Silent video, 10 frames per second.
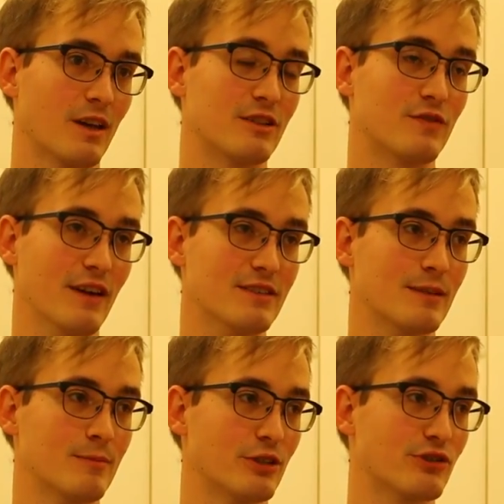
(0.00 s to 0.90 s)
it's very
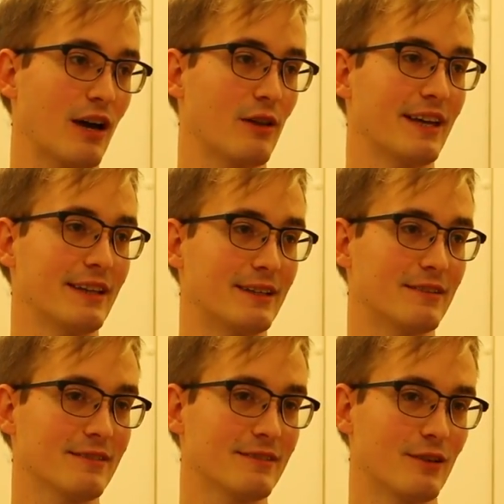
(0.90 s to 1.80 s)
similar to how
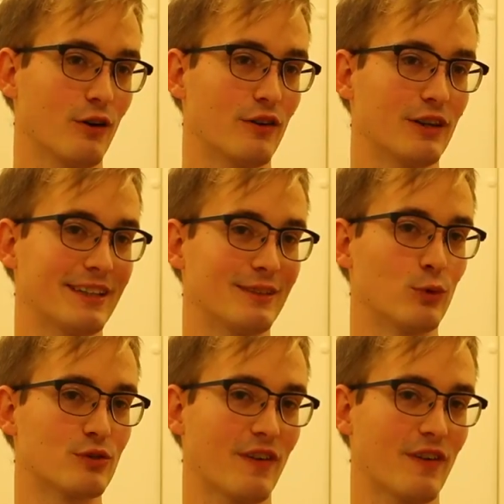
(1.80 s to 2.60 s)
Lenin, although Lenin was